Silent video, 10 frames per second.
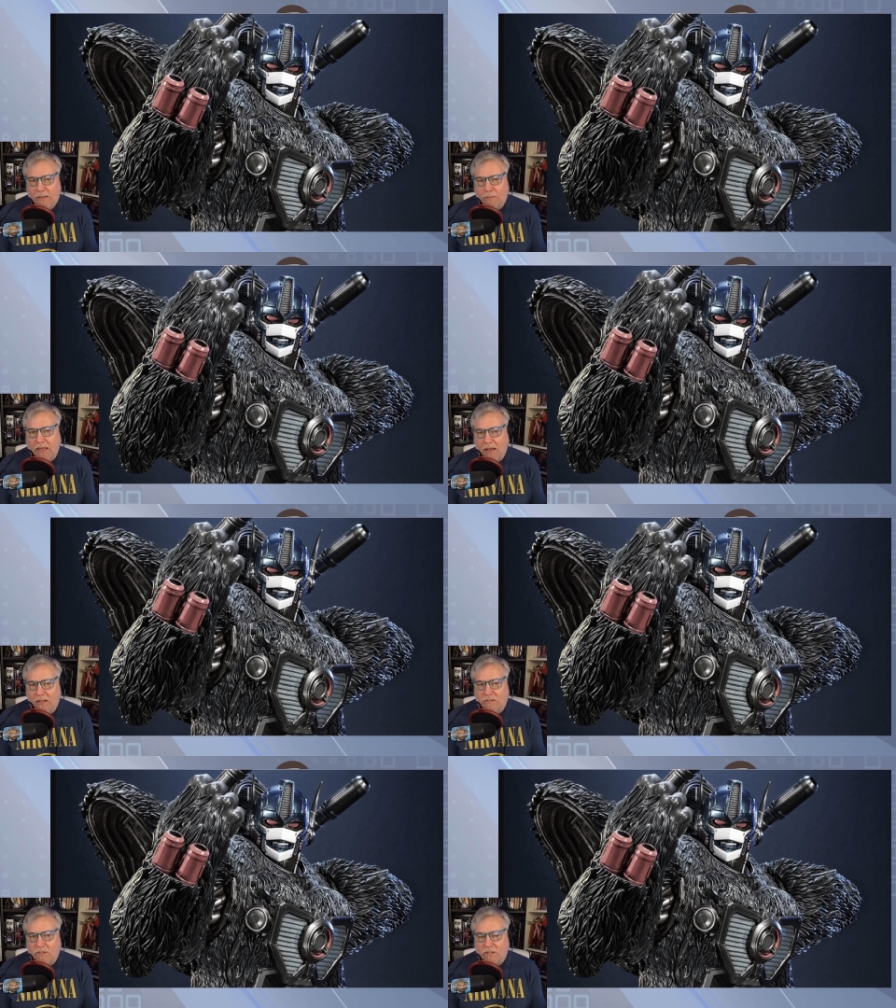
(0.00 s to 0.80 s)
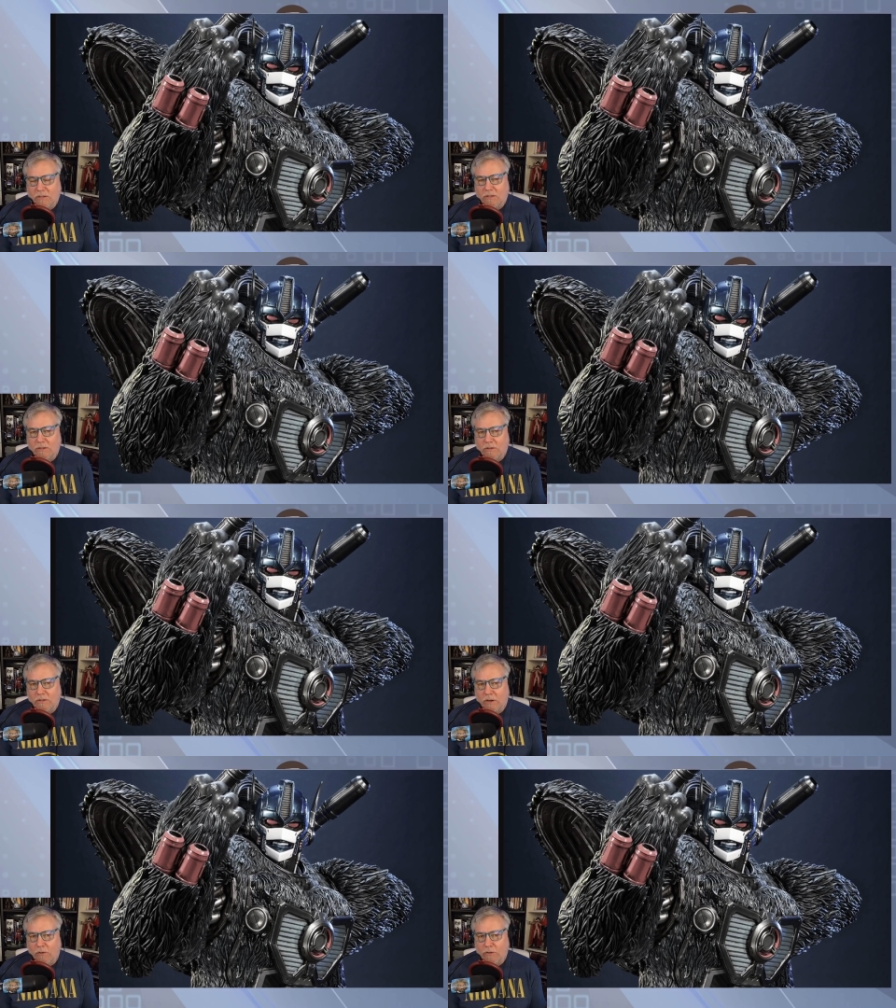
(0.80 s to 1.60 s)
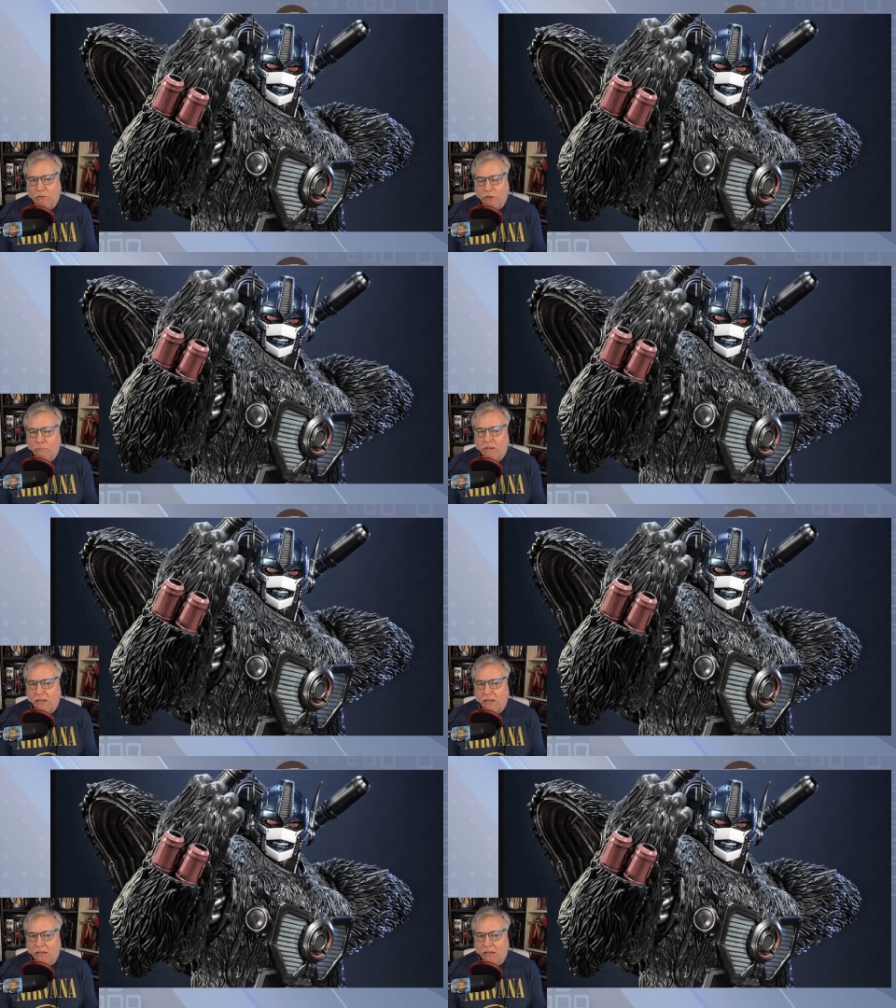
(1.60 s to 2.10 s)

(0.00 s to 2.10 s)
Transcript: because you, you know your human